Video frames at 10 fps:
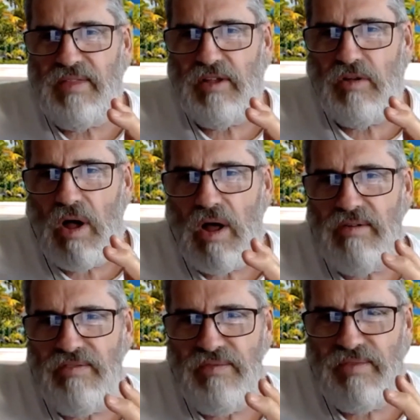god
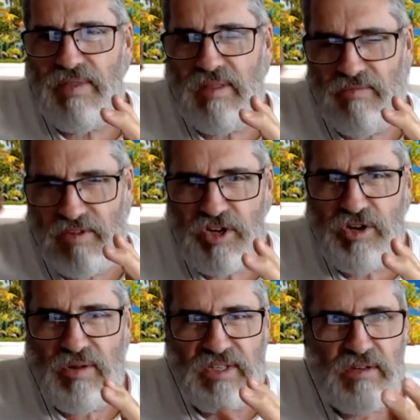of
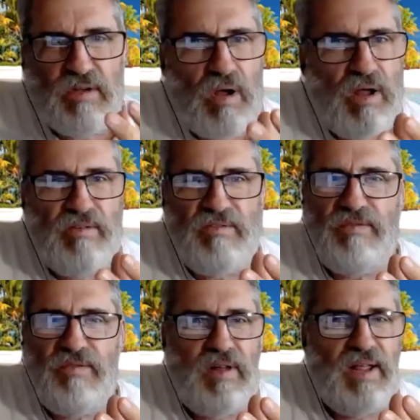Vishnu is the god of
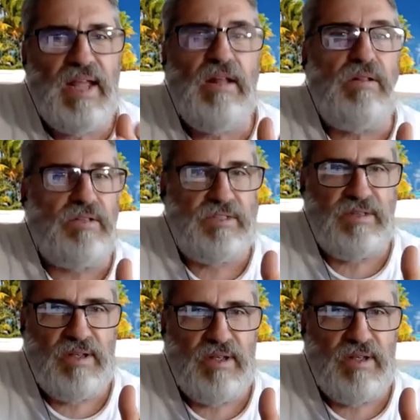hills.